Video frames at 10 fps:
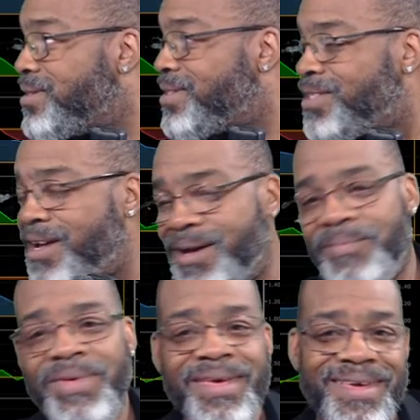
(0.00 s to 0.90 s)
Shut up.
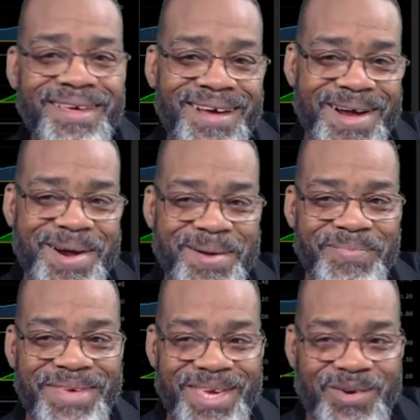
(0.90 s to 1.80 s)

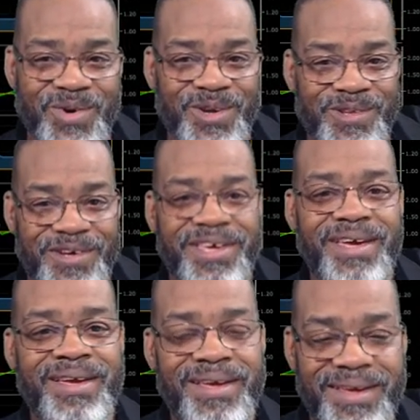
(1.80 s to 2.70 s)
Um, Igor
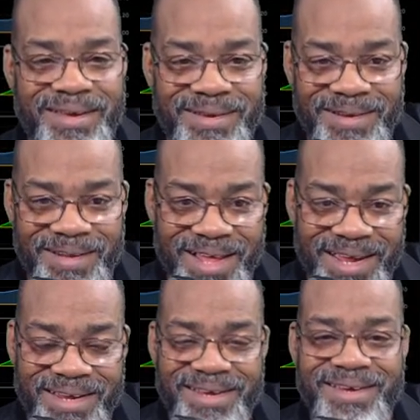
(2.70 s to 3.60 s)
looking
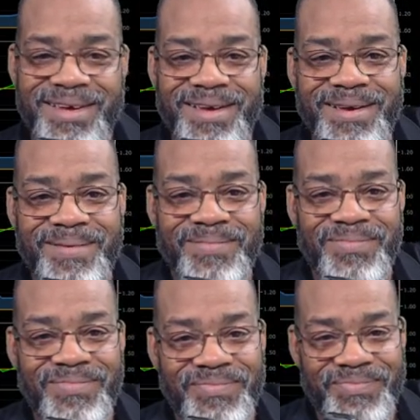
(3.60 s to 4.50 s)
like um,
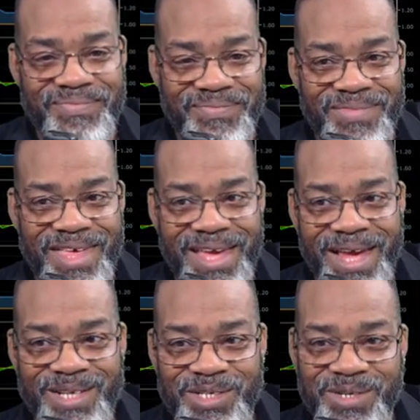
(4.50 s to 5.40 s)

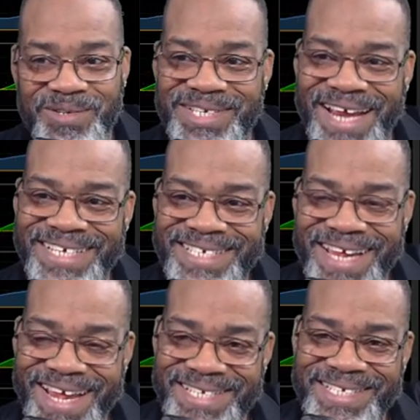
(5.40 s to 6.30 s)
head and shoulders. I just
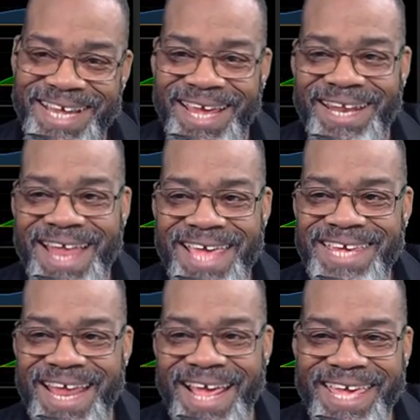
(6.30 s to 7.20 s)
can't see it. Not
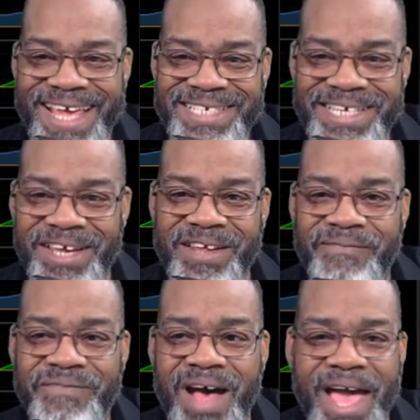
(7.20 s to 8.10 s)
yet. I can't see a
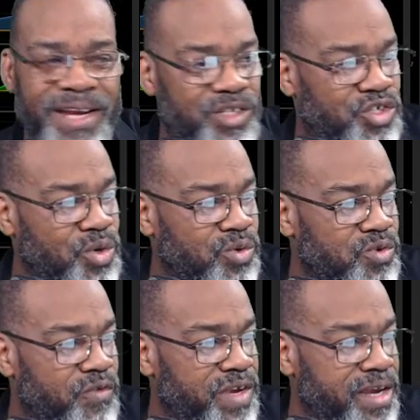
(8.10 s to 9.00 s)
defined shoulder
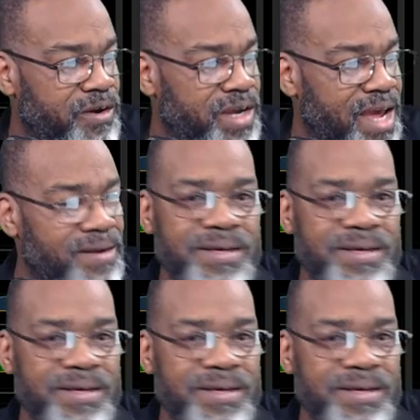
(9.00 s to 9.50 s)
over here yet.